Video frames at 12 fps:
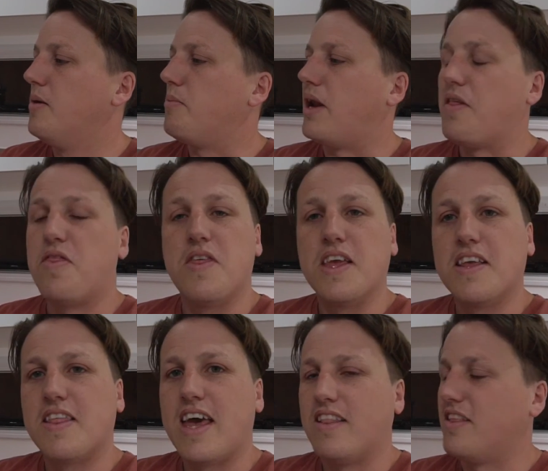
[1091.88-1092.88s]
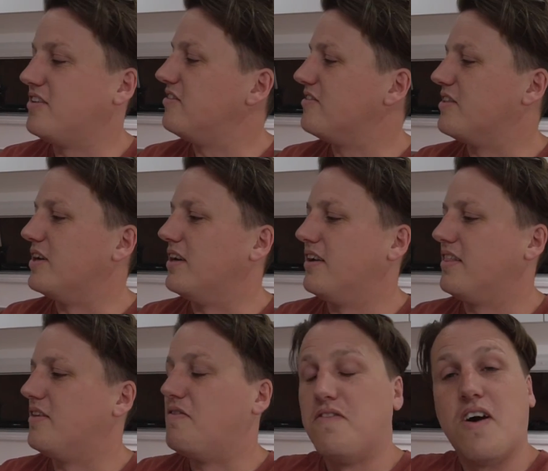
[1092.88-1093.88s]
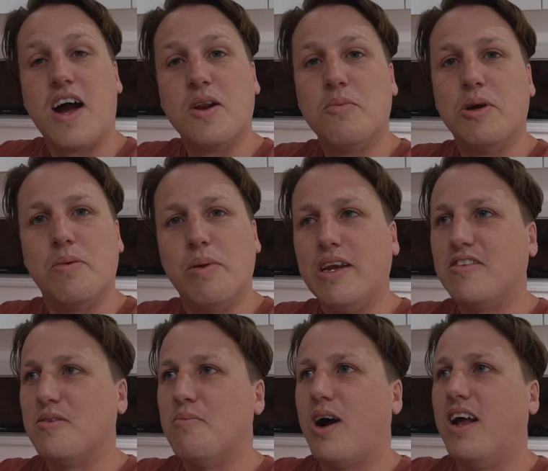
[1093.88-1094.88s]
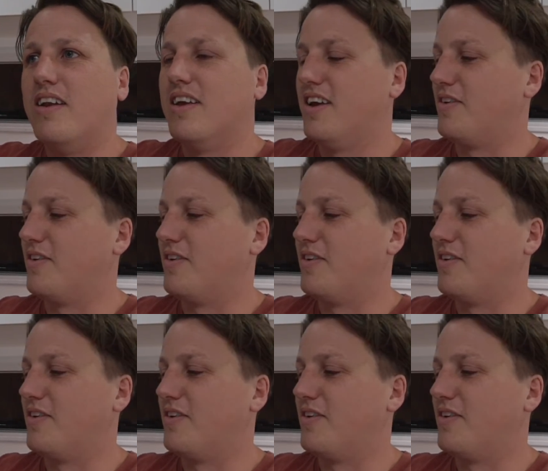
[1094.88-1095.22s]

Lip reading: but I think that this is the final bit of peace of mind.